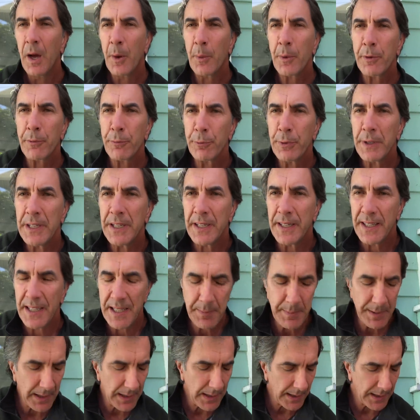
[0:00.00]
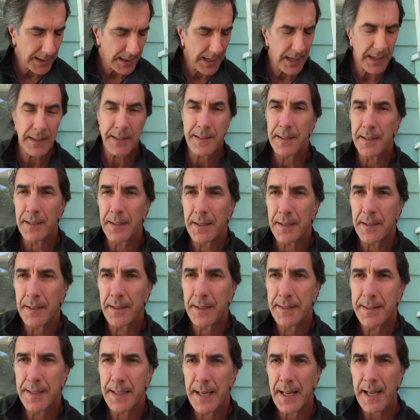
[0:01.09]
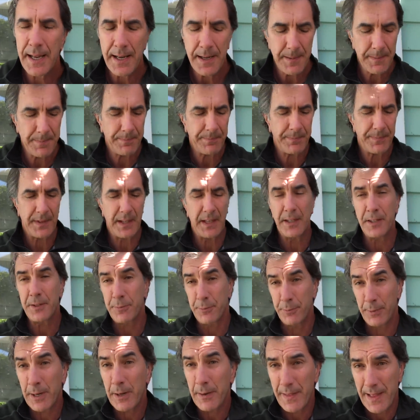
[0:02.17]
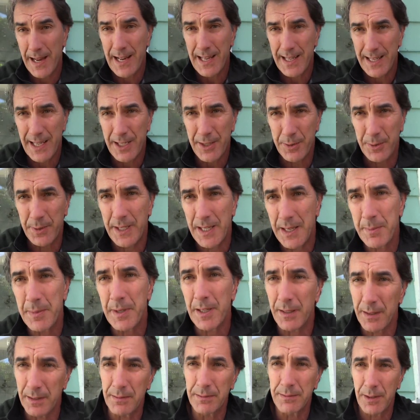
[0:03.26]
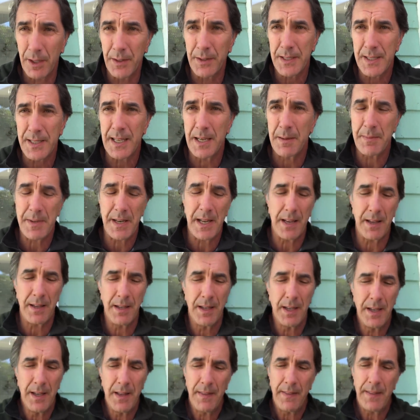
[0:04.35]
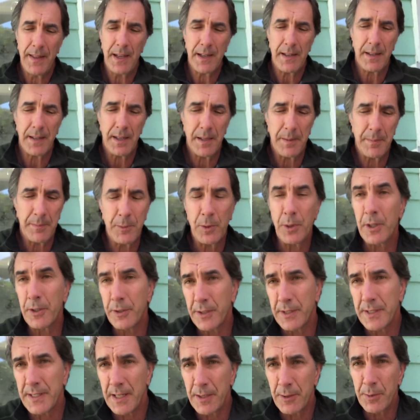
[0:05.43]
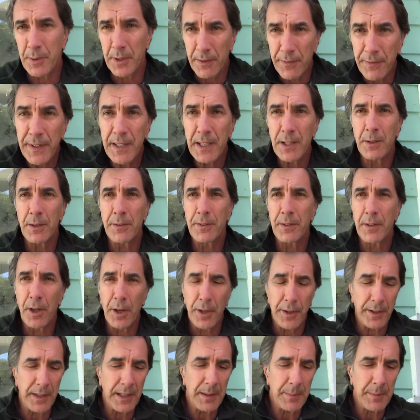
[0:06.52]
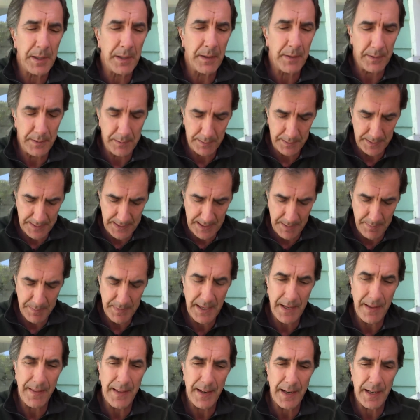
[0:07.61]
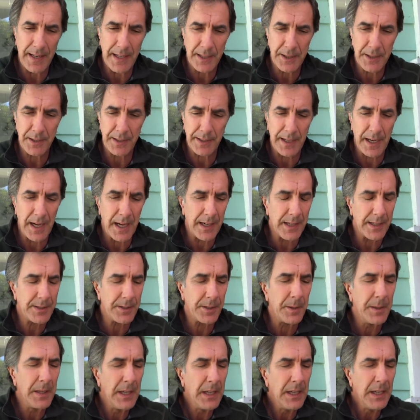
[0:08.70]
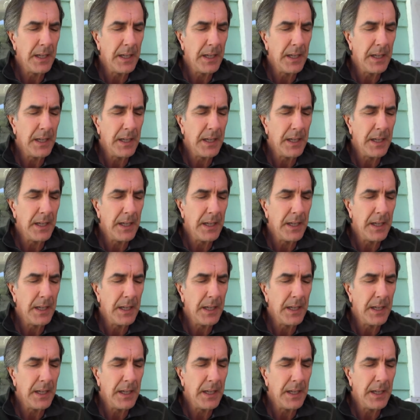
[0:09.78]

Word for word: want to read an email I got today, and it's rare that I get to an email on the same day that, or I should say doing a video on an email the same day that I actually got it. So